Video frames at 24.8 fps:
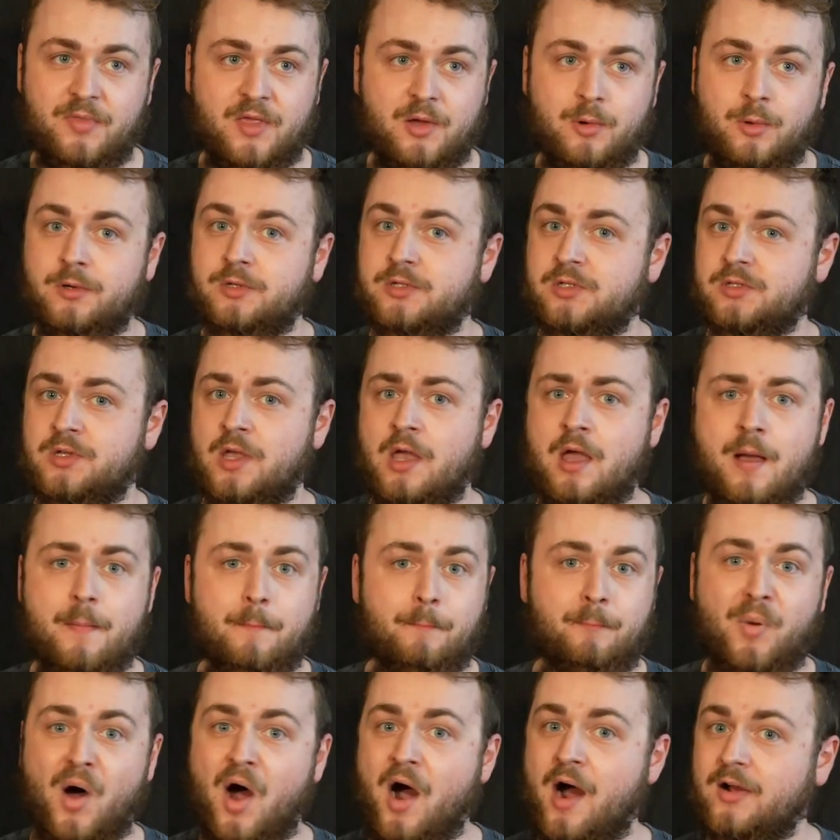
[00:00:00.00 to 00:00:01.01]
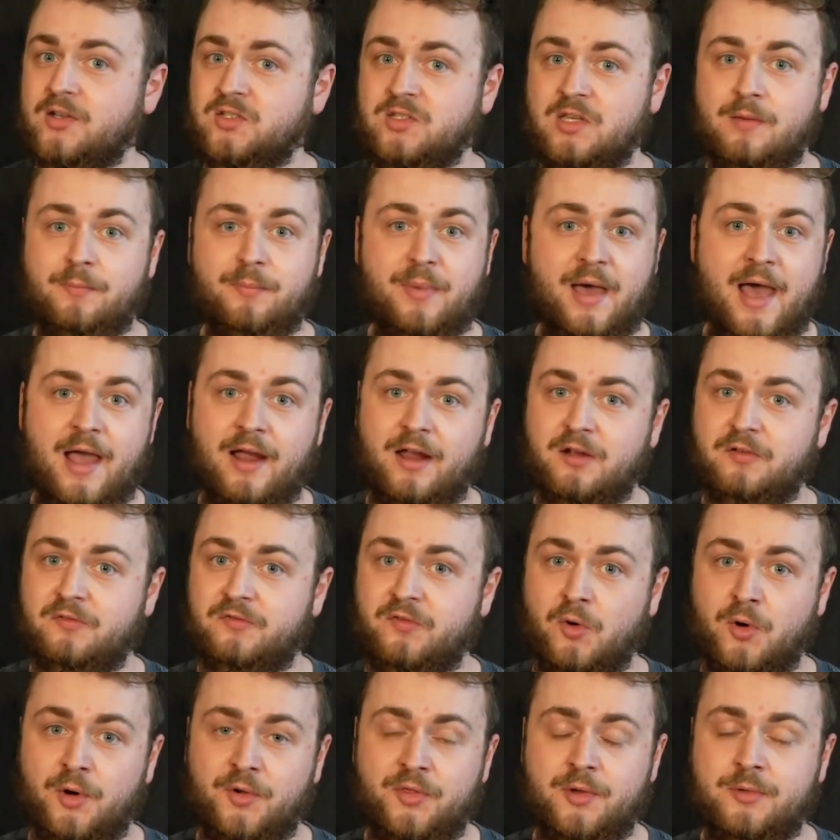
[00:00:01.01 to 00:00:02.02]
They were just boxing back and
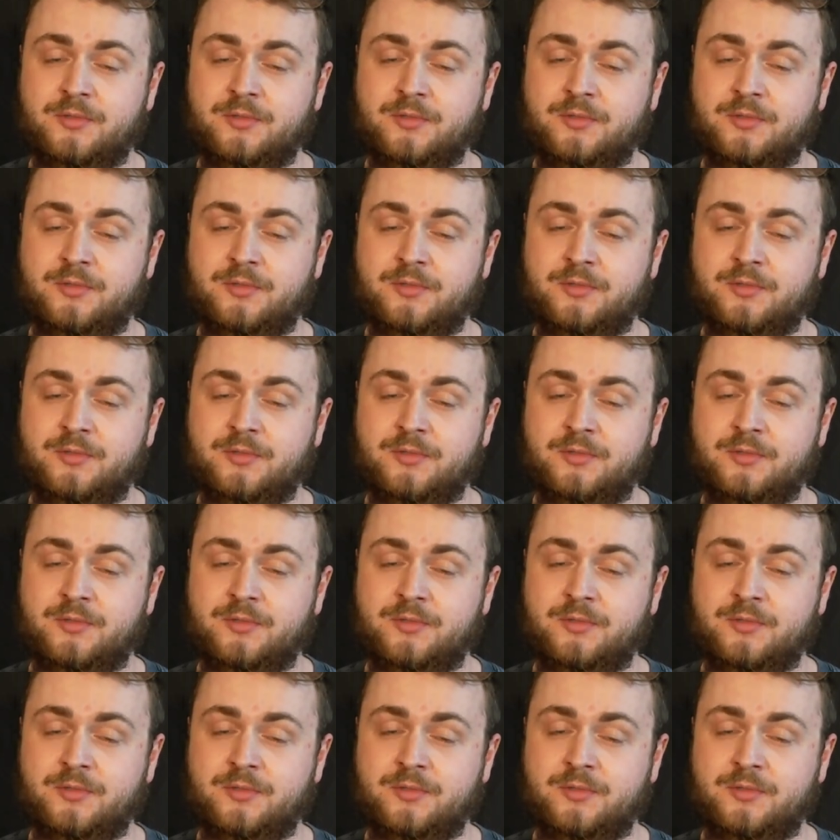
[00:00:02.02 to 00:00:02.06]
forth.